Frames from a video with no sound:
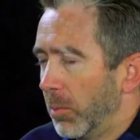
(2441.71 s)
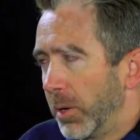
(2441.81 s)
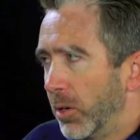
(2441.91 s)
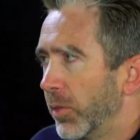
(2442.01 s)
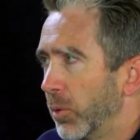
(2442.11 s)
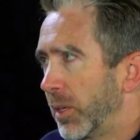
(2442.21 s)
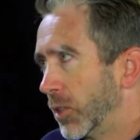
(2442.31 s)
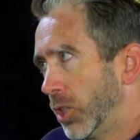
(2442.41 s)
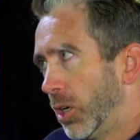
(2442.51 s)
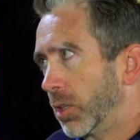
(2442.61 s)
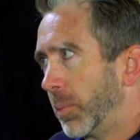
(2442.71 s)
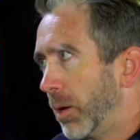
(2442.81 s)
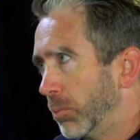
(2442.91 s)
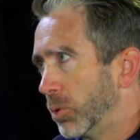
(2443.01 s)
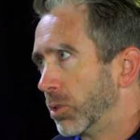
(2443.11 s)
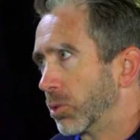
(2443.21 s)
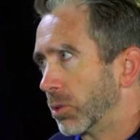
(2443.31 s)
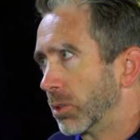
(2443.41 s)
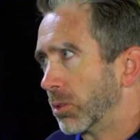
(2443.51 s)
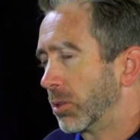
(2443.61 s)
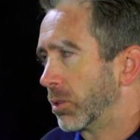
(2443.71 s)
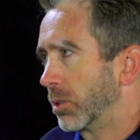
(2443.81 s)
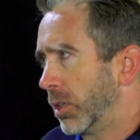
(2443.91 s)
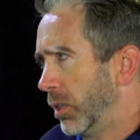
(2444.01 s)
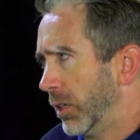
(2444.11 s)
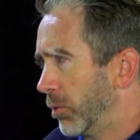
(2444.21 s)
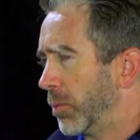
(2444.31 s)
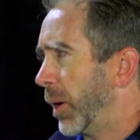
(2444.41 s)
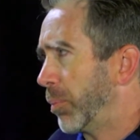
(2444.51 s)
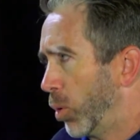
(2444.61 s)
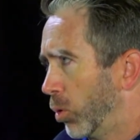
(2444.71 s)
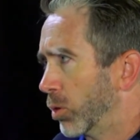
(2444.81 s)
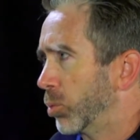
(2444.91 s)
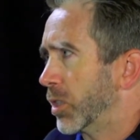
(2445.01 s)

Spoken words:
But I don't think we can talk about mood disorders and even bipolar,